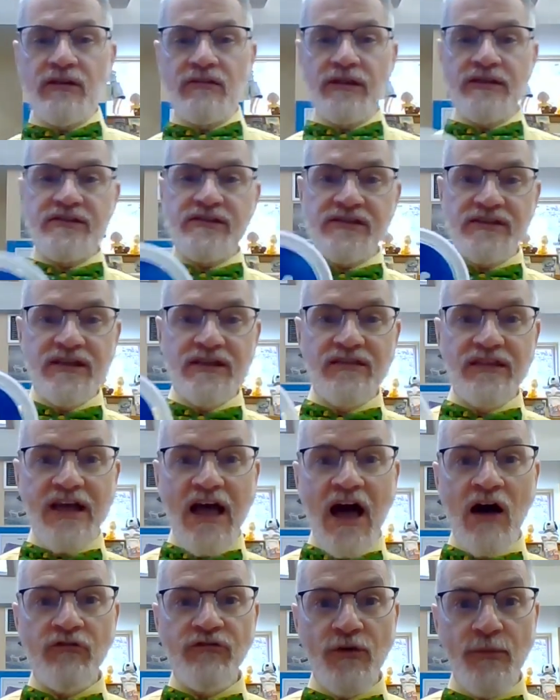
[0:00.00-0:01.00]
Let's sing the
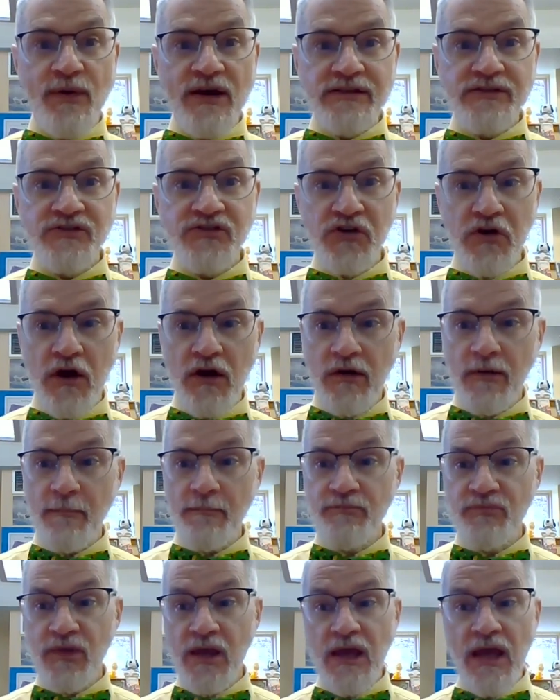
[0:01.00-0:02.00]
alphabet song.
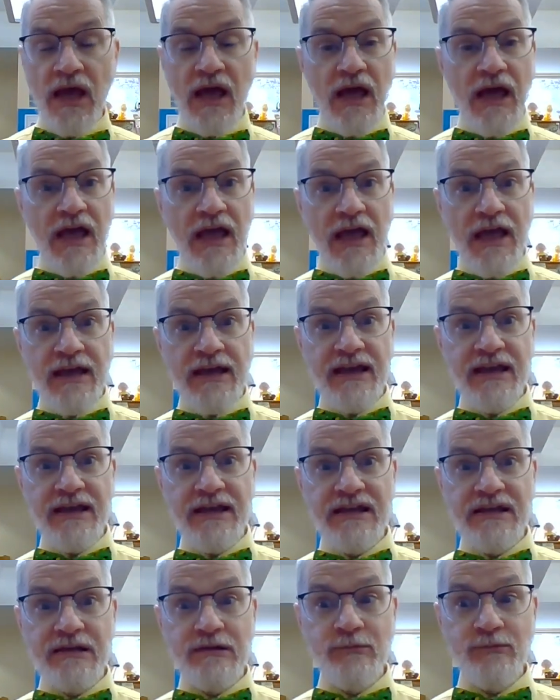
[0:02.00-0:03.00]

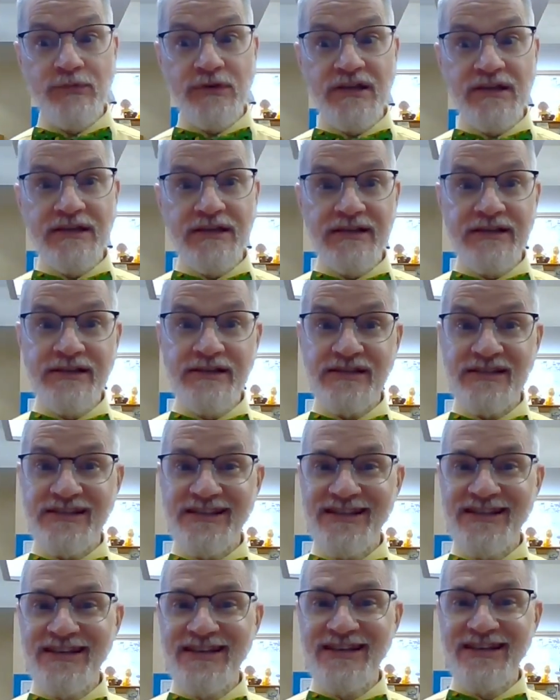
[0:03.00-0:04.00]
A, B,
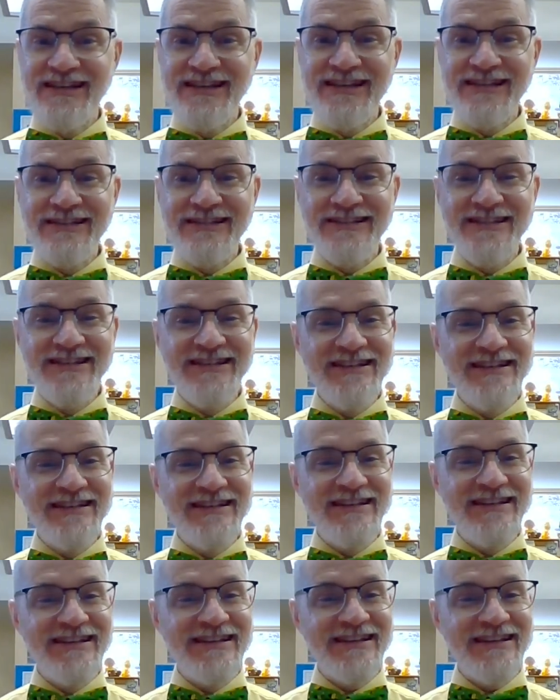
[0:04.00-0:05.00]
C,
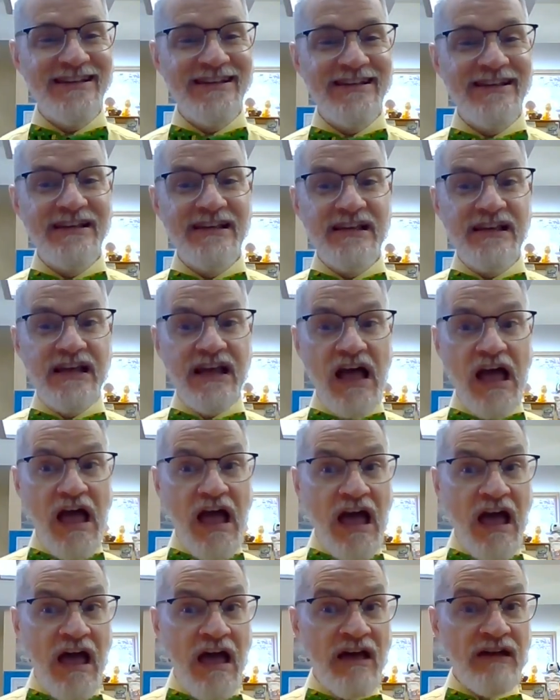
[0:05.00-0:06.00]
D, E,
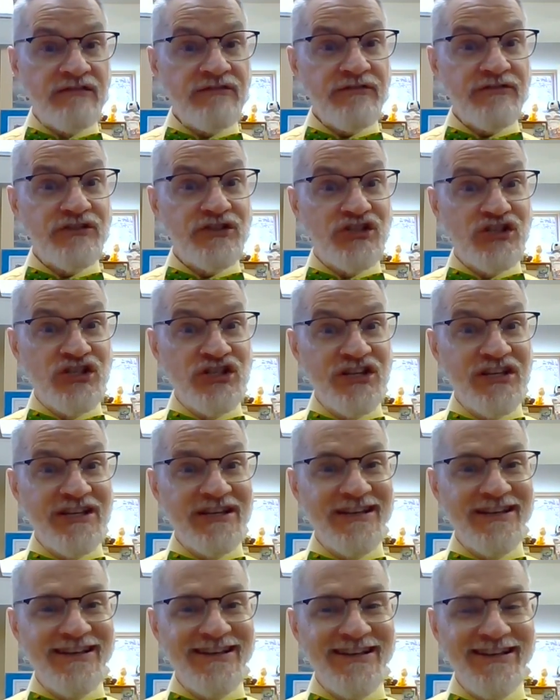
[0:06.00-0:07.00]
F,
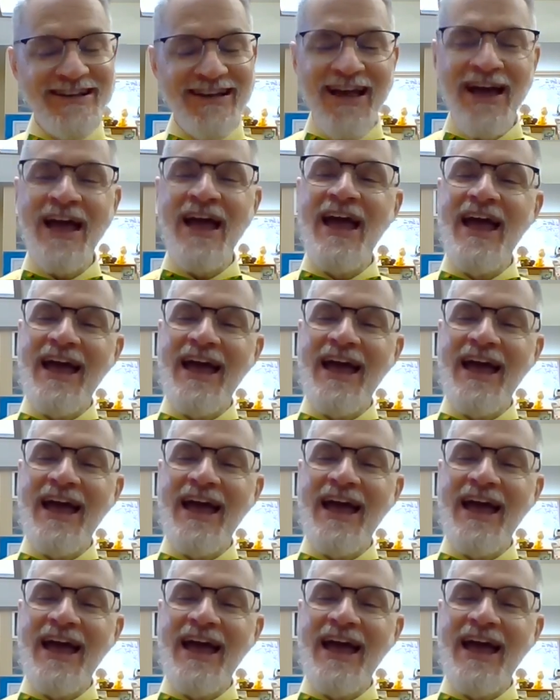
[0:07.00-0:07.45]
G,